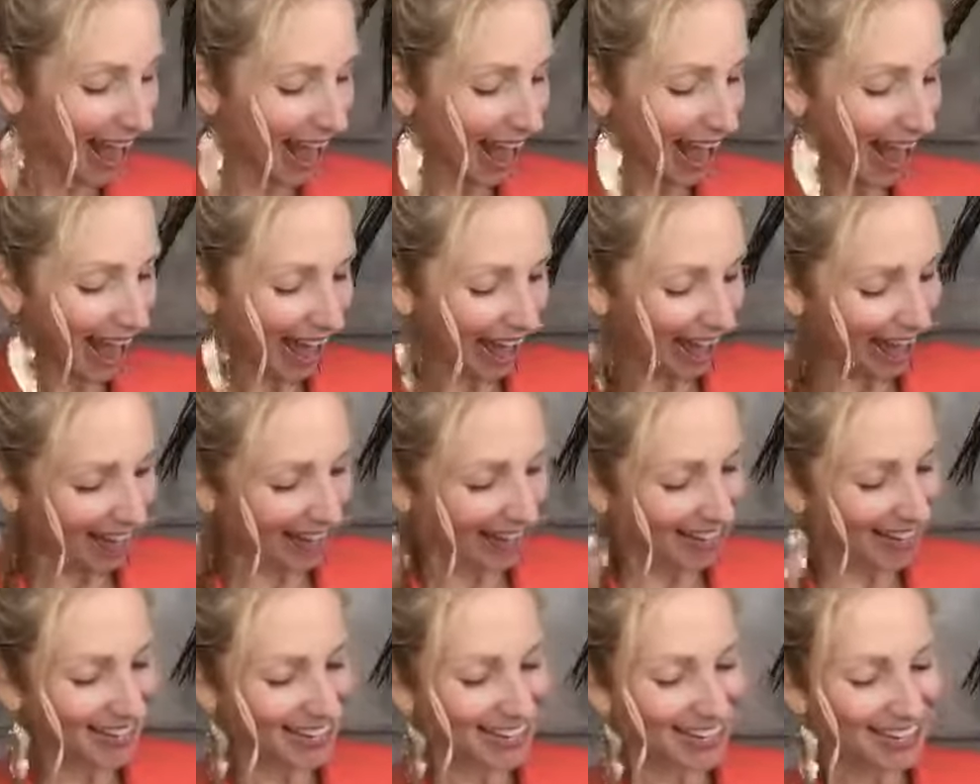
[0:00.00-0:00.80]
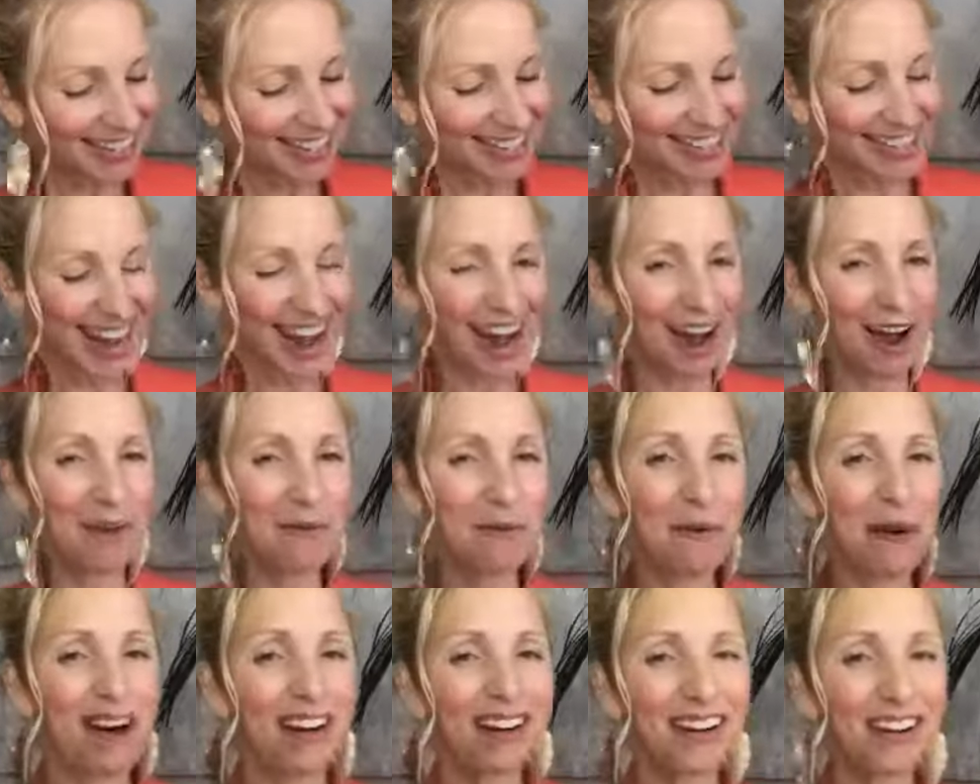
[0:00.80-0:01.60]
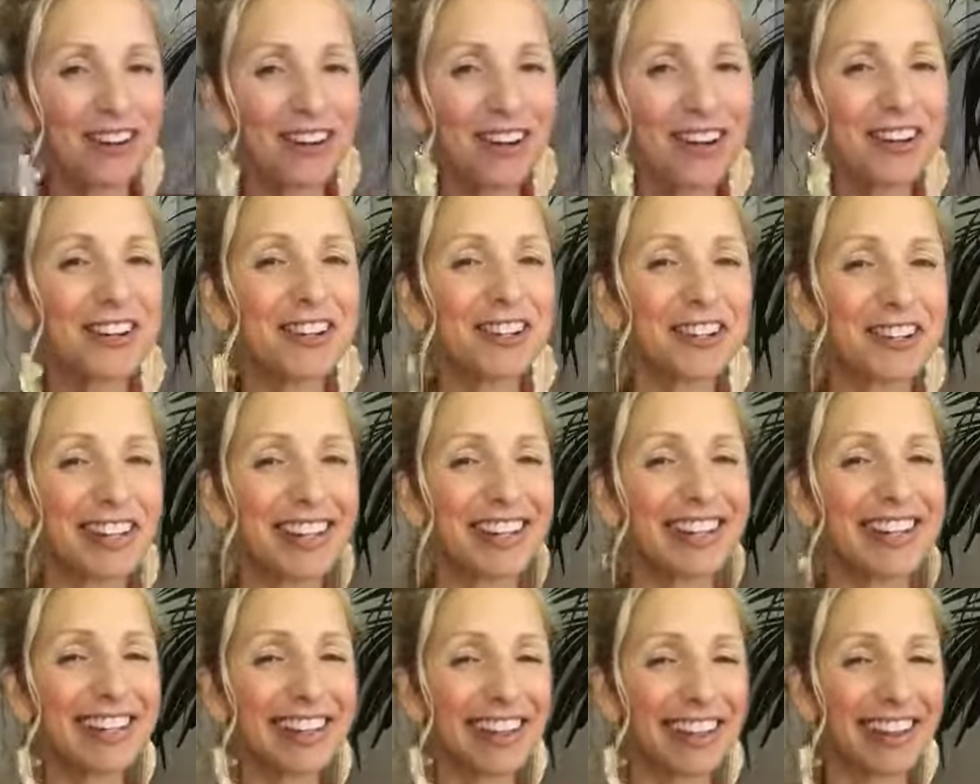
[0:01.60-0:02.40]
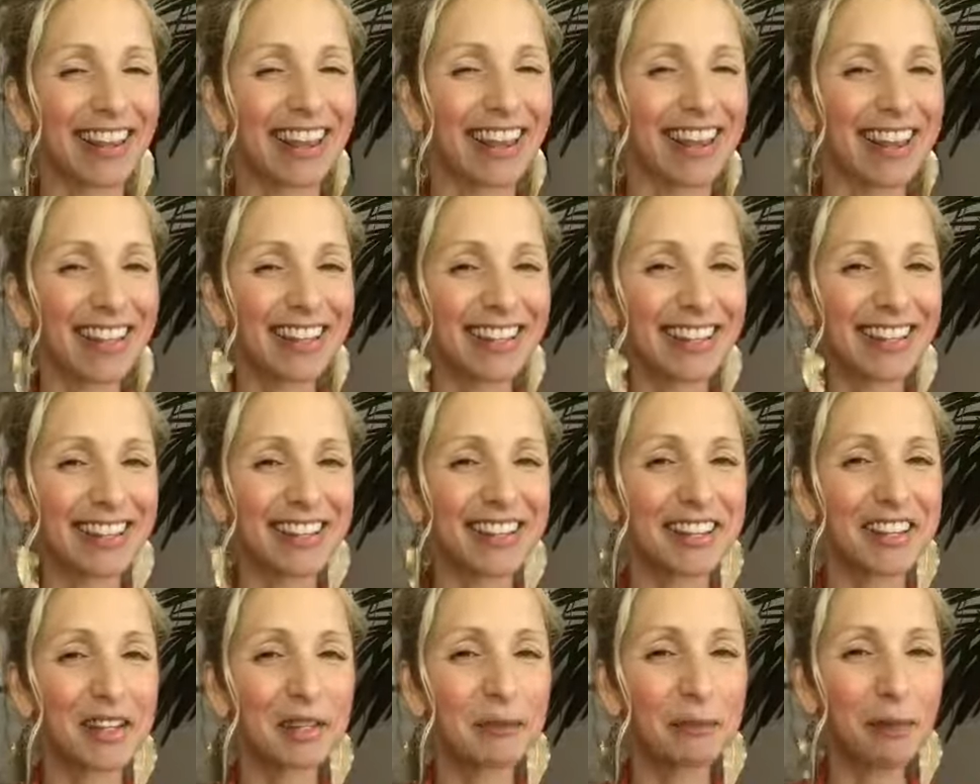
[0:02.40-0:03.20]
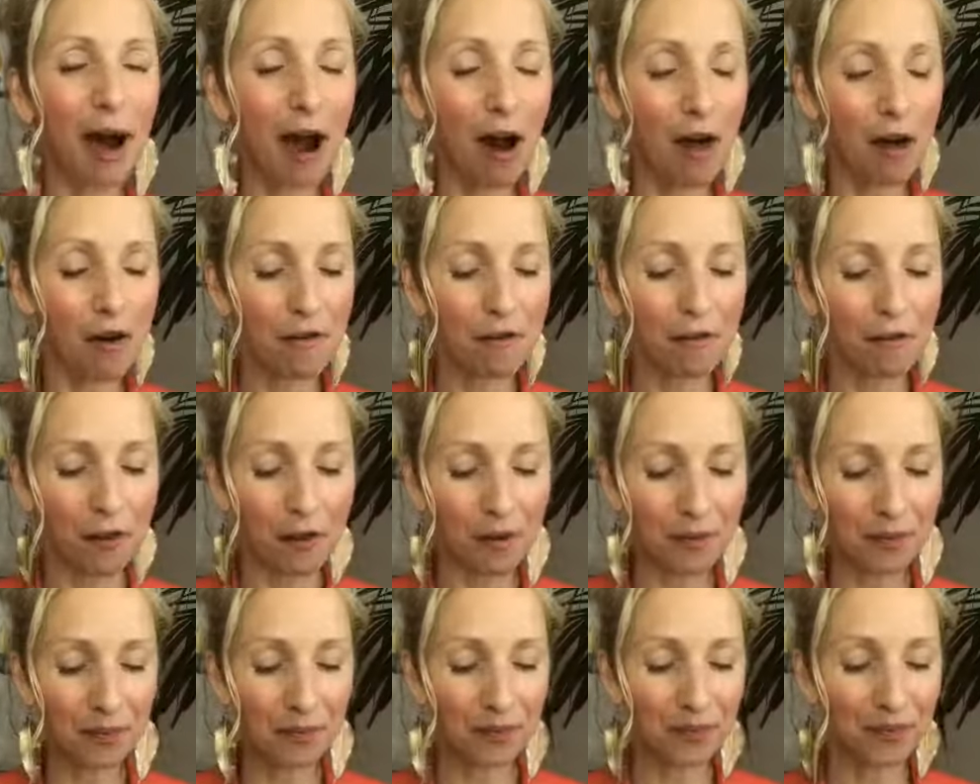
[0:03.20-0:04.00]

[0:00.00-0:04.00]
And I want you to just listen to this. This is powerful.